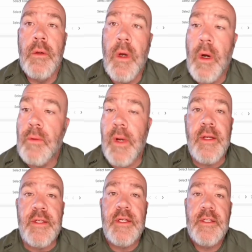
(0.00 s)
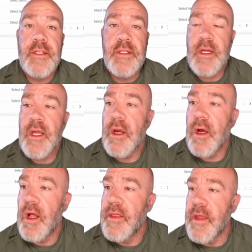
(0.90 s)
All right, sticking
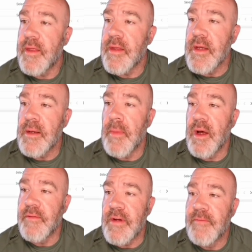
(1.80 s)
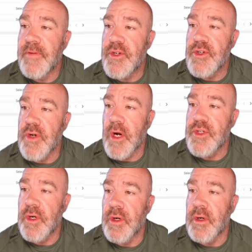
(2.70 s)
on the theme of
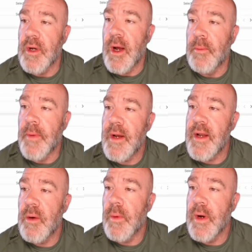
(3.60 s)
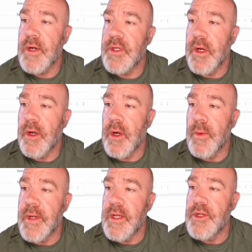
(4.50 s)
infrastructure, right now we're actually going to go
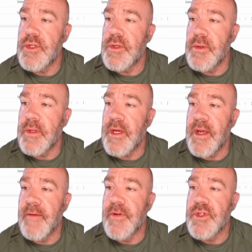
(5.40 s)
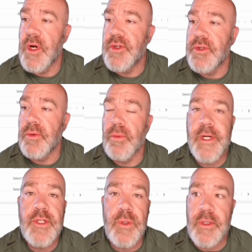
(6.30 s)
into the infrastructure
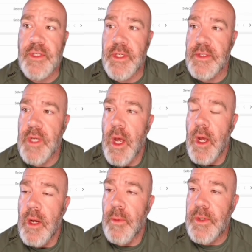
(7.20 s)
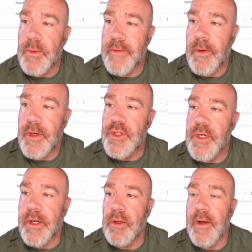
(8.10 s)
resources, which we've already took
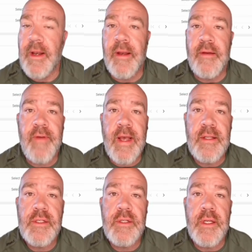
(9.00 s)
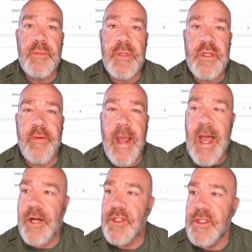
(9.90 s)
a look at events, the specific
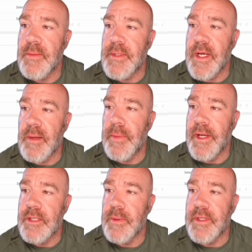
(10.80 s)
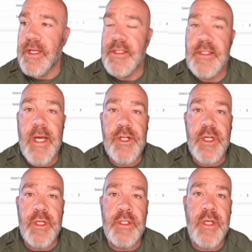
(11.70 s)
actions that have been taking place. We looked at
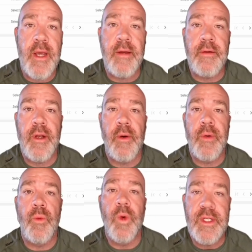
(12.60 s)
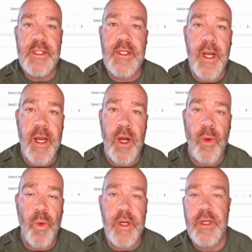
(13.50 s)
sessions, hey, in one sitting,
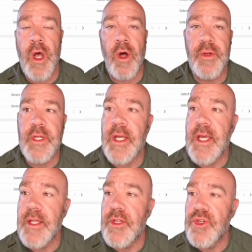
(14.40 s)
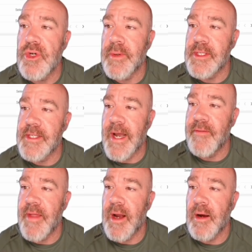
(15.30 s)
what all did Keith do inside of
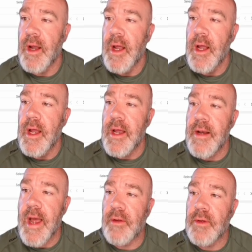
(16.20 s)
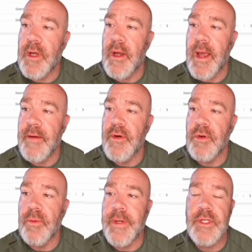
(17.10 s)
there, and now looking under
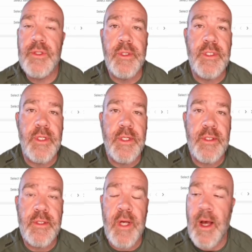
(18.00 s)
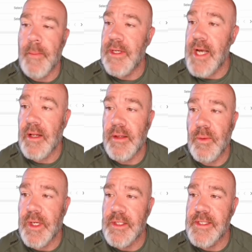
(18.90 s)
resources, exactly
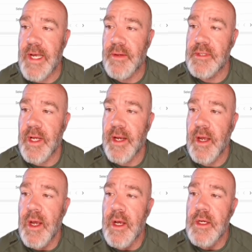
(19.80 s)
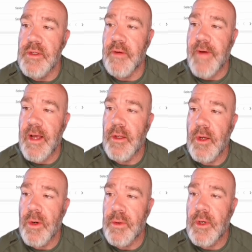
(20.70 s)
what it sounds like. So if I
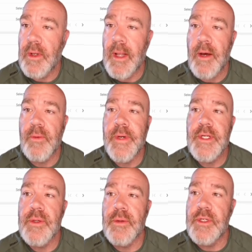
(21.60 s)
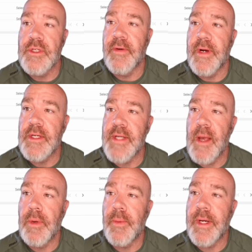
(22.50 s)
load cloud resources, for
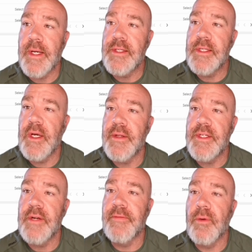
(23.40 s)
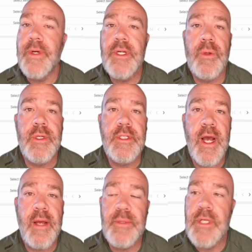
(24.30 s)
example, we can see all these different resource
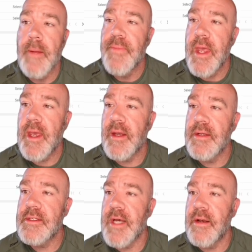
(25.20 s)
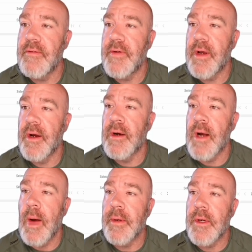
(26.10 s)
types. And inside of here, I
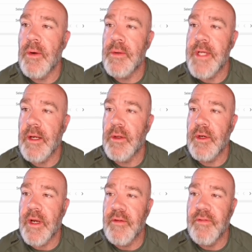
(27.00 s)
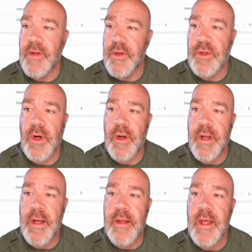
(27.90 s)
would go take a look and filter on
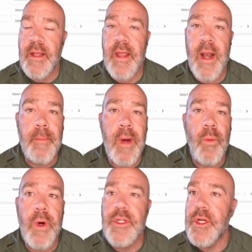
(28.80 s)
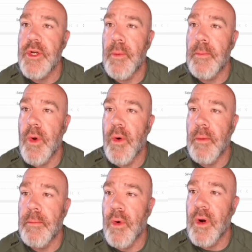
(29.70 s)
anything that I might want to know
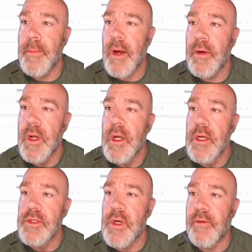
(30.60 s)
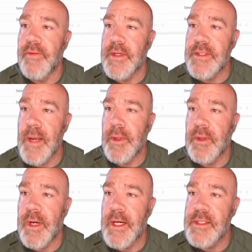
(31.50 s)
more about. So for
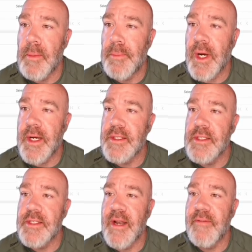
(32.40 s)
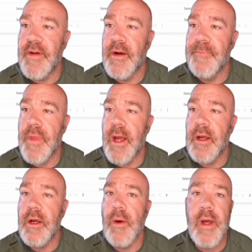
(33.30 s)
example, I saw buckets inside of here. I
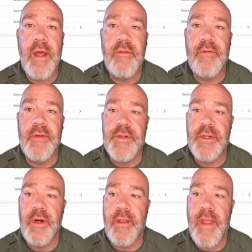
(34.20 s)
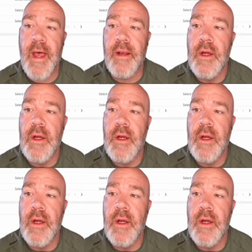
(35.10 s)
can go ahead and filter on that.